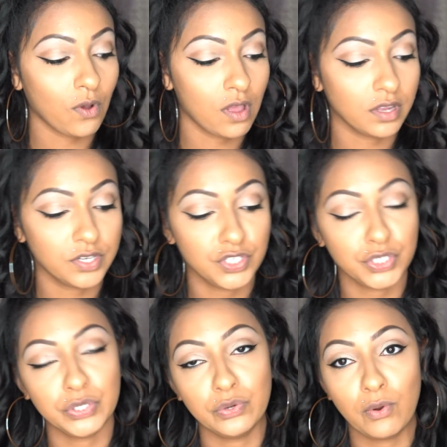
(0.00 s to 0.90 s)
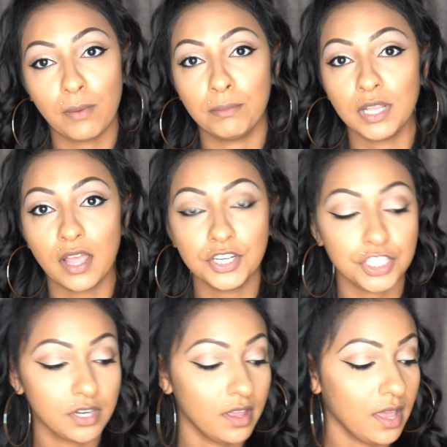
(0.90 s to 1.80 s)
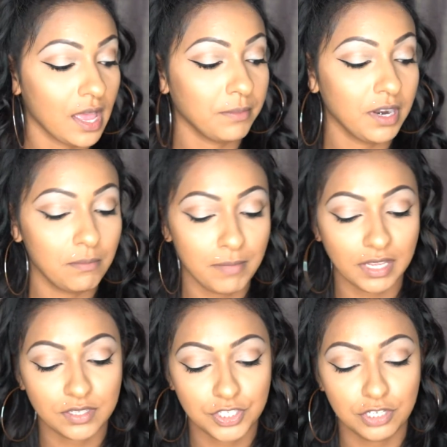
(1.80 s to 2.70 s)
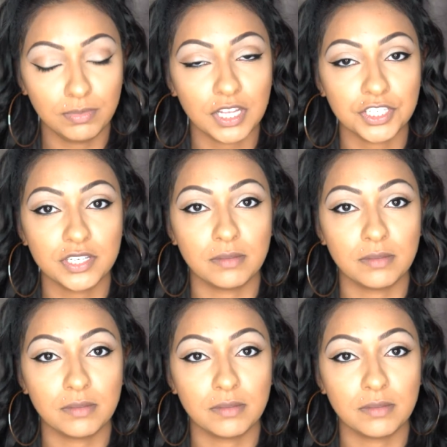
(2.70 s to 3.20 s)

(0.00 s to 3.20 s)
On to blush. I'm gonna mix two blushes.